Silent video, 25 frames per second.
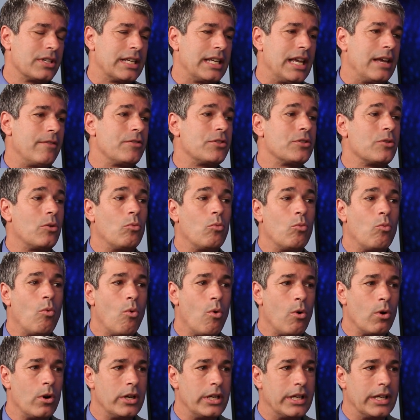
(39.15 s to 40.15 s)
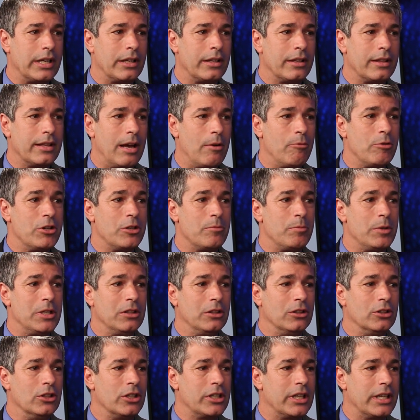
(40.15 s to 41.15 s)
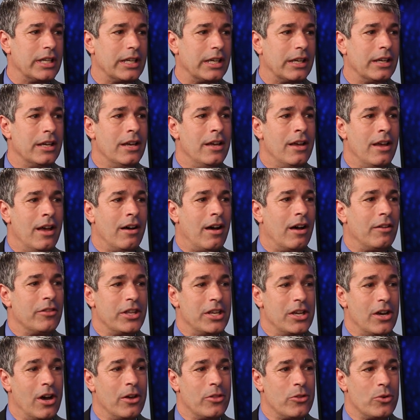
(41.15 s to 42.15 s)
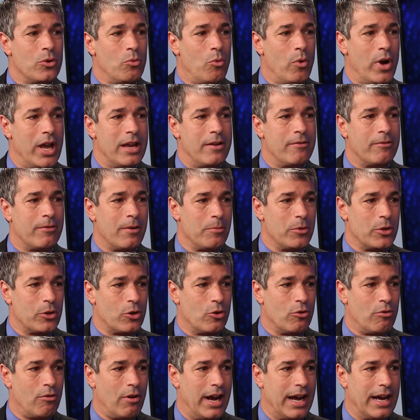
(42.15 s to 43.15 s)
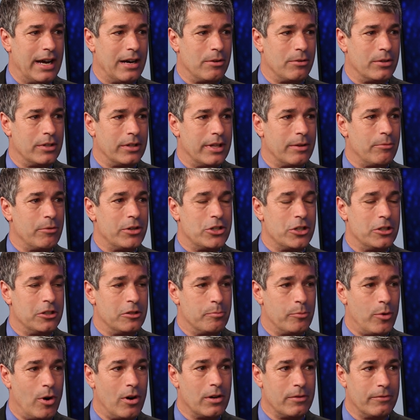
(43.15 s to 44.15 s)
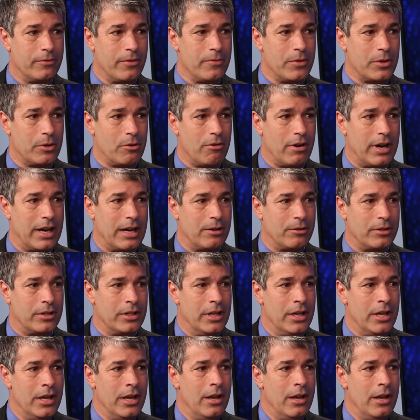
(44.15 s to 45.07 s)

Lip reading: It gave us a warning that we should be looking the other way from the crowd, that we should depart from the crowd.